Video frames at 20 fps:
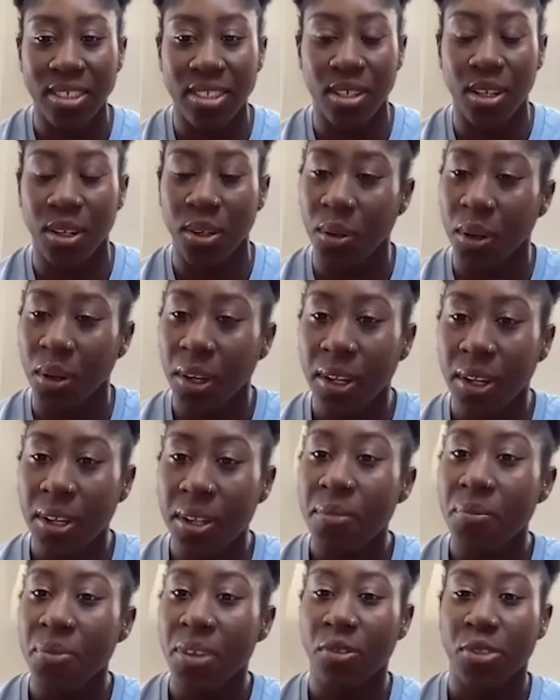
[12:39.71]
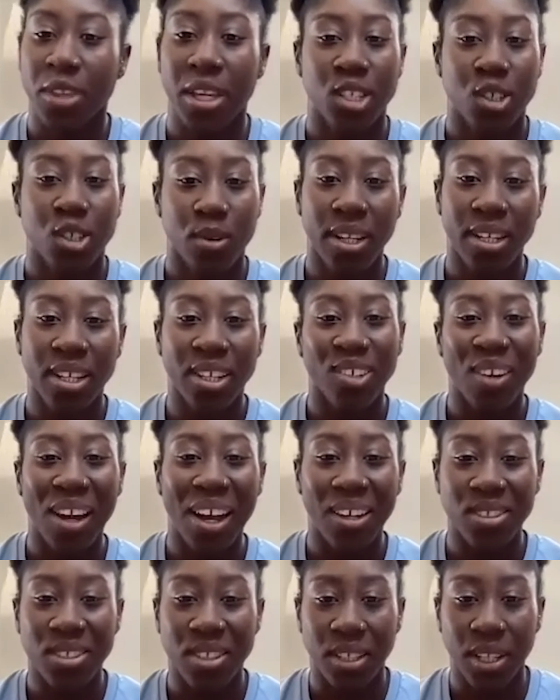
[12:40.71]
So if their training
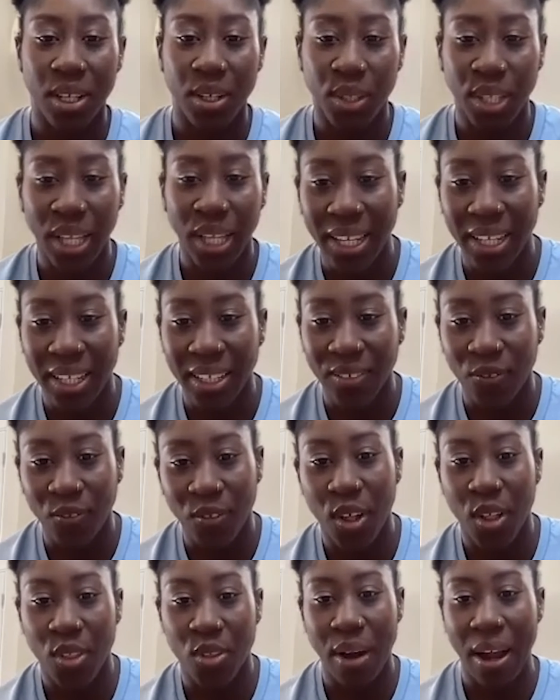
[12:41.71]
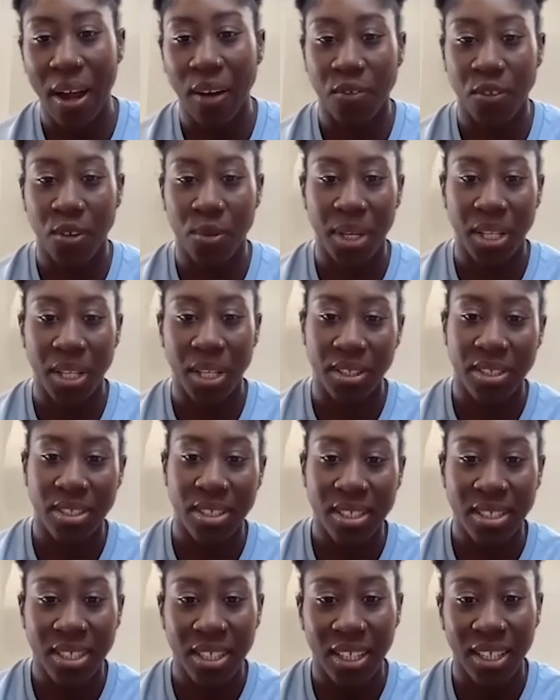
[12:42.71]
grounds are located further out from inner
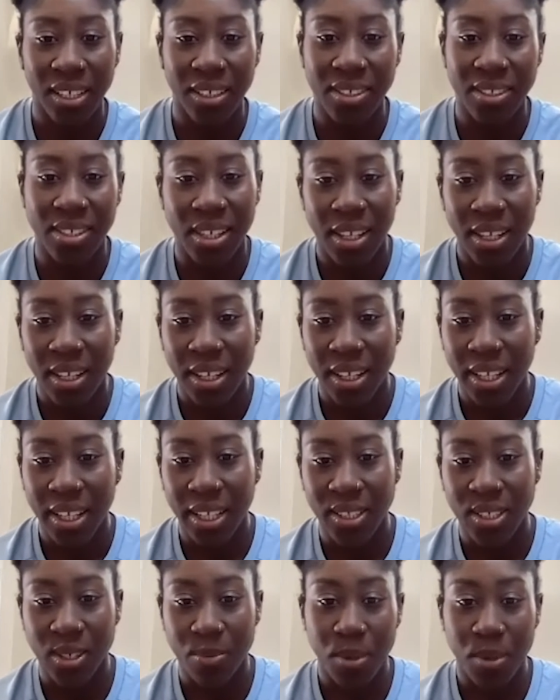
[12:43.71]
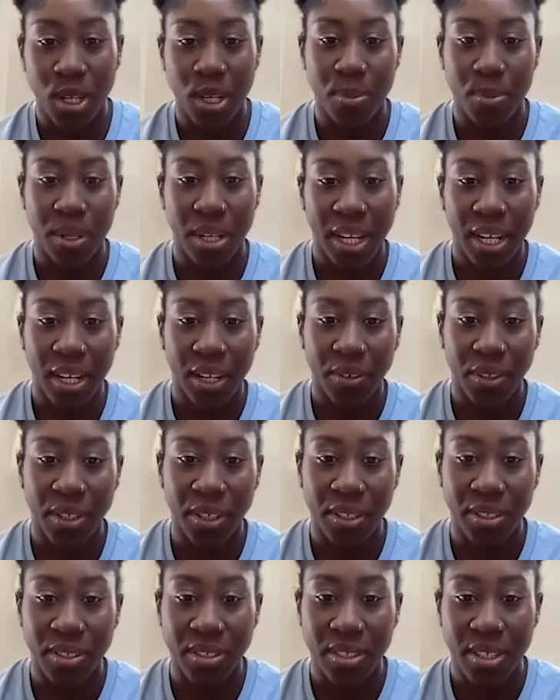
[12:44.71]
cities, in suburban
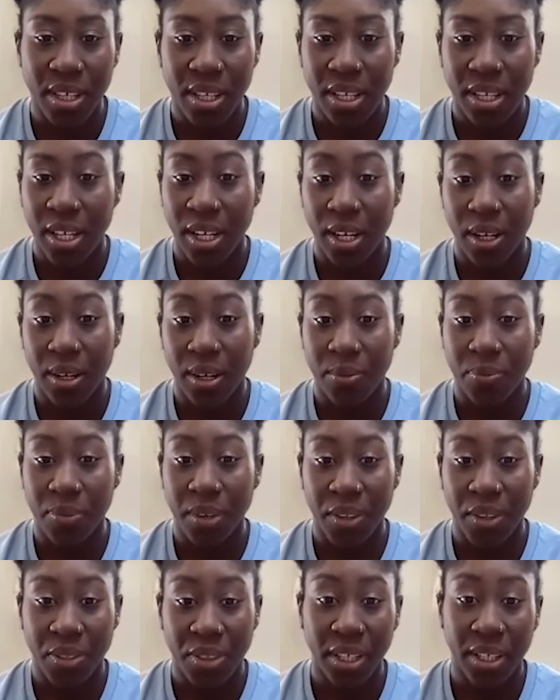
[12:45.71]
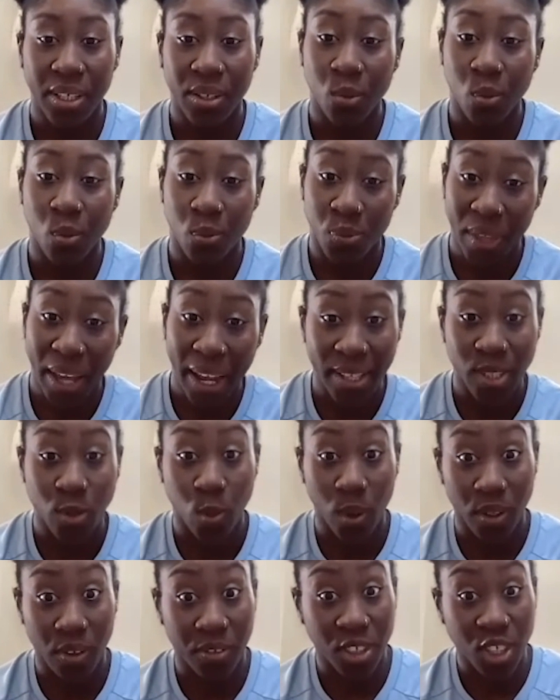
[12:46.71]
areas, I think that is
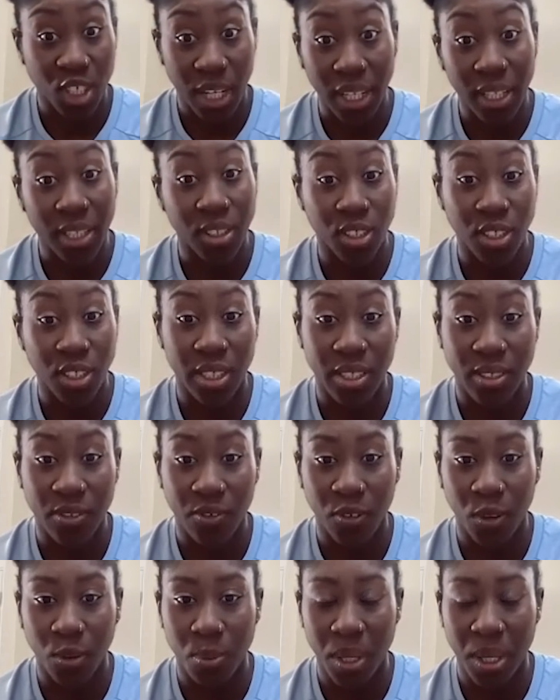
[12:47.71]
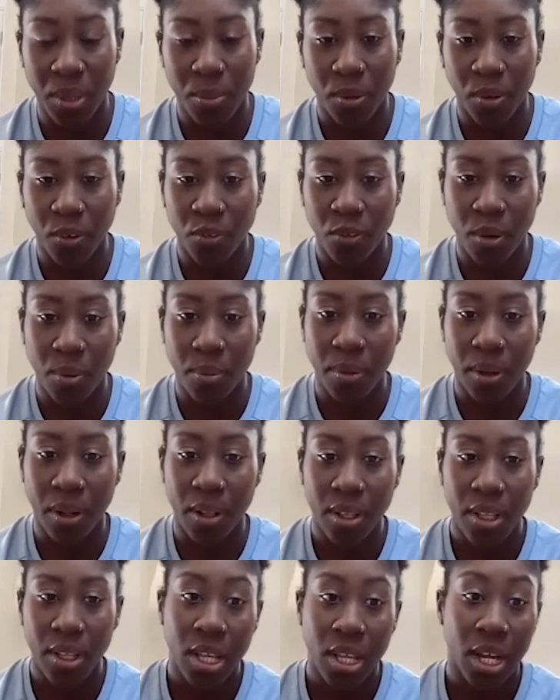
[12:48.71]
one of the challenges for people from
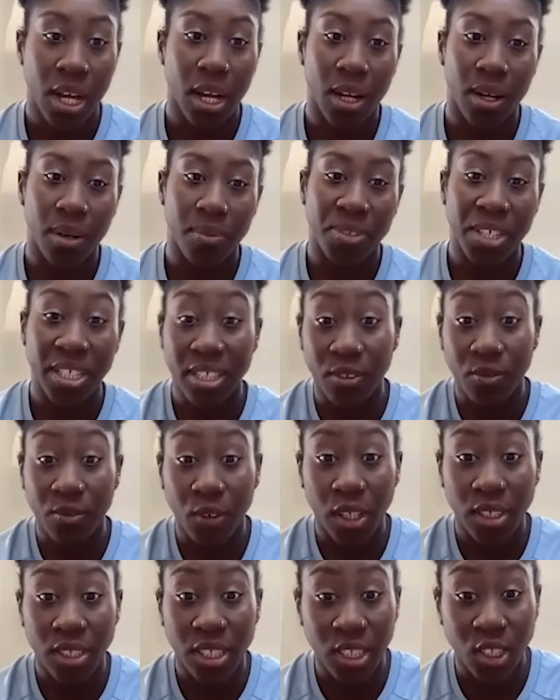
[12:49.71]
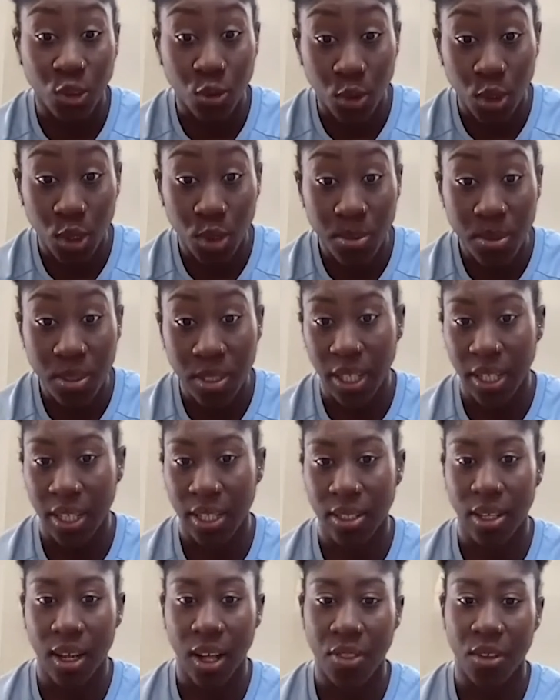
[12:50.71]
disadvantaged groups
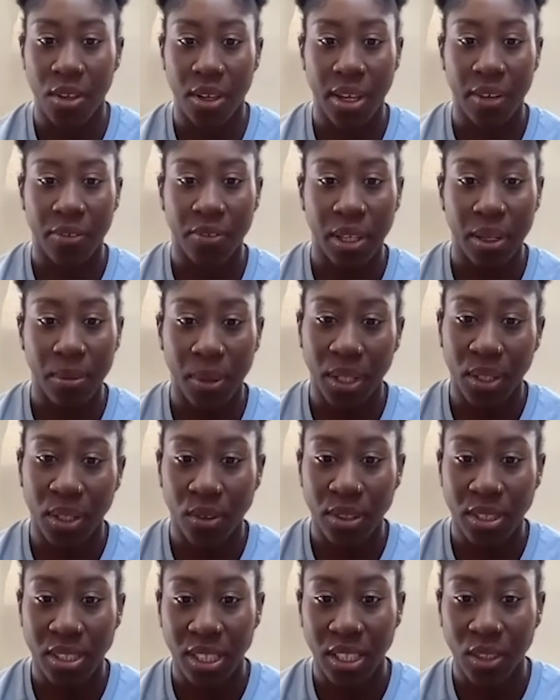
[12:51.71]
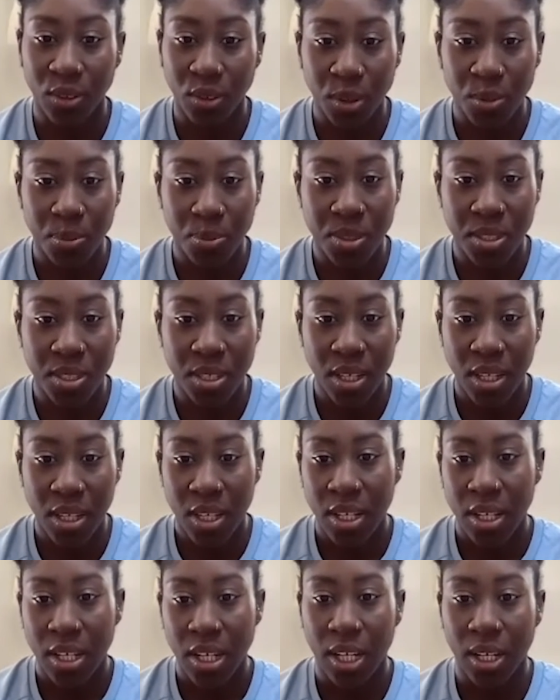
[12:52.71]
and other ethnic minority groups,
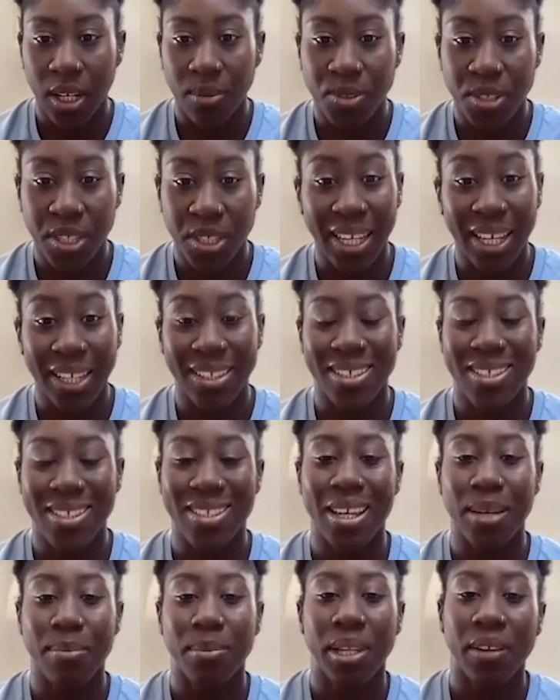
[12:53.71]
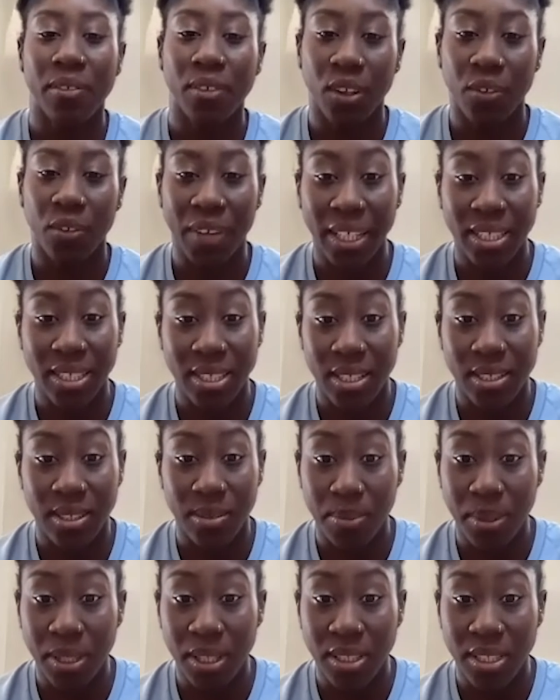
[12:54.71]
to get the same level of
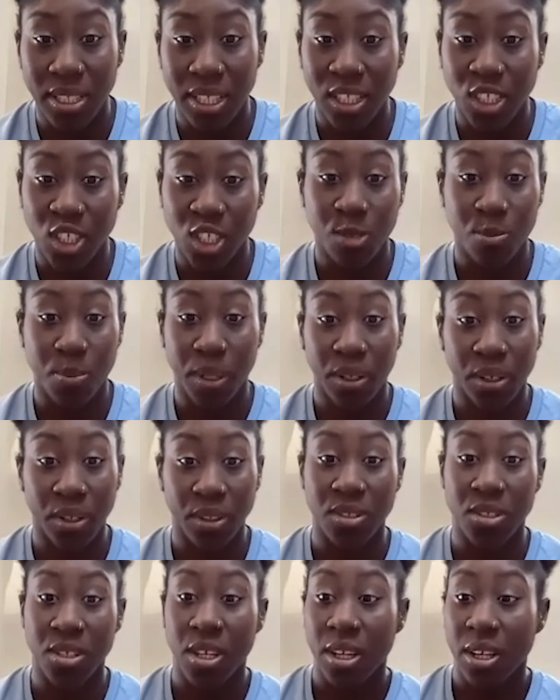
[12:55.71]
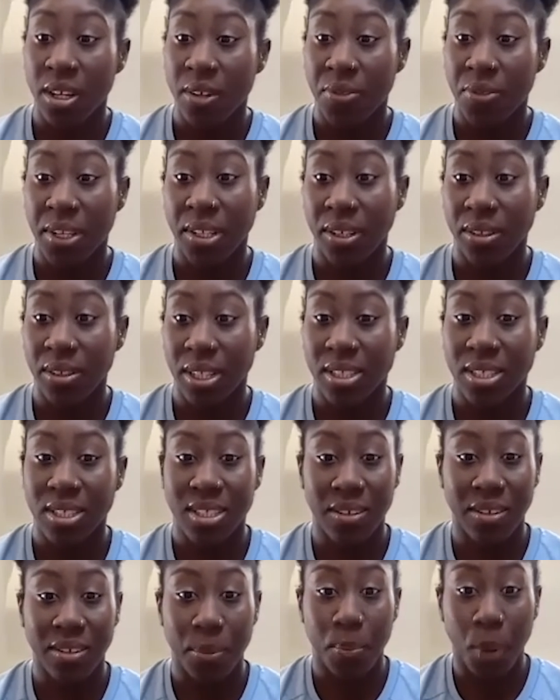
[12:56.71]
accessibility, just because they don't
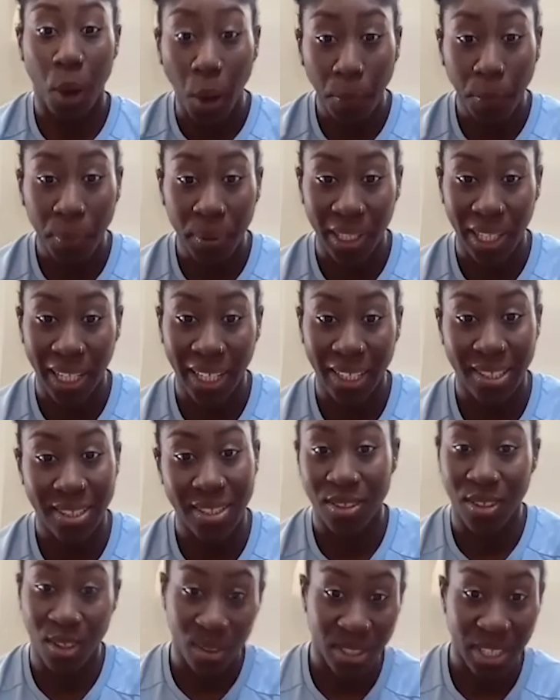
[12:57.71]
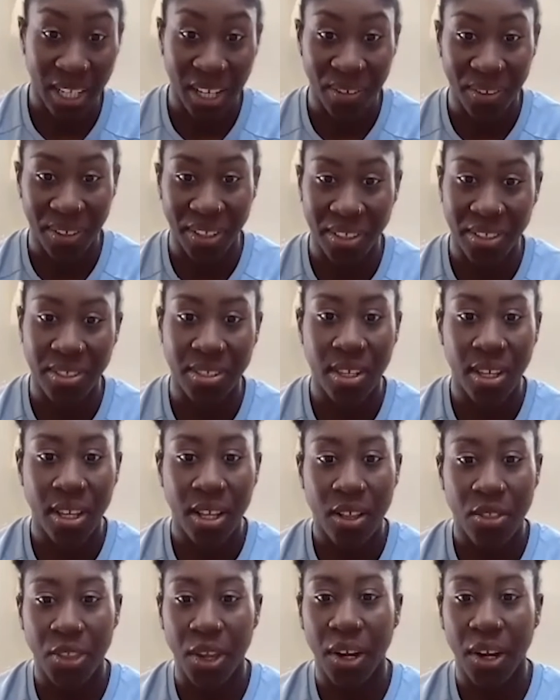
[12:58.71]
necessarily populate those areas
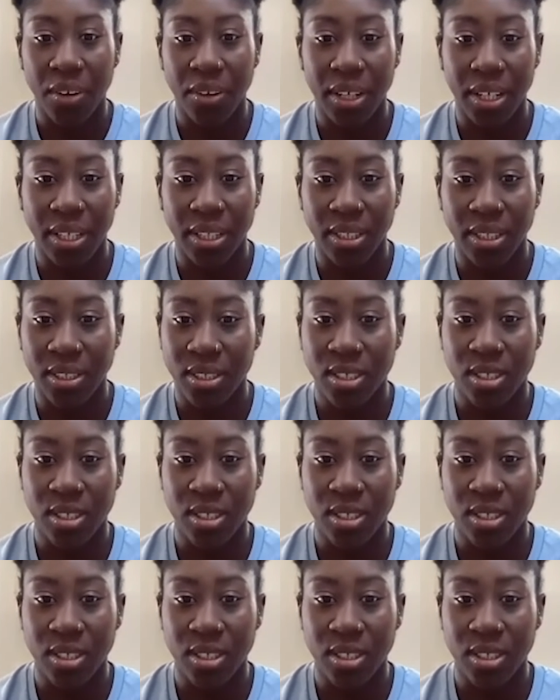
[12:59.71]
that are in